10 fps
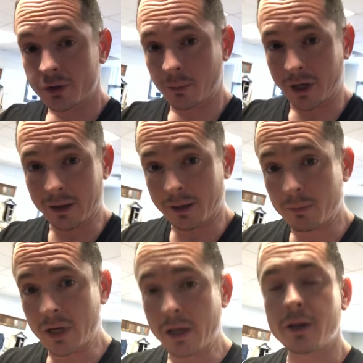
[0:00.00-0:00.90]
somebody like
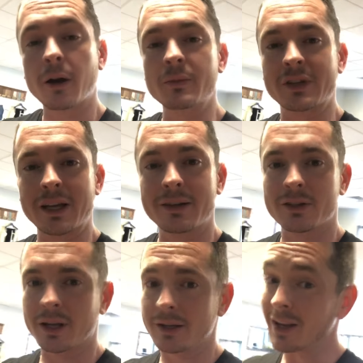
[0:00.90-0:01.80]
me, comes in and
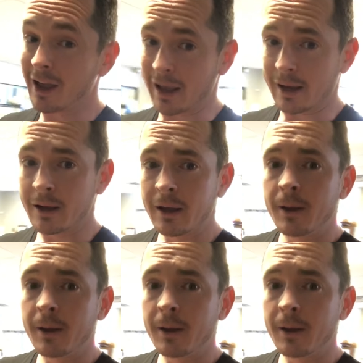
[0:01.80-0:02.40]
says, hey,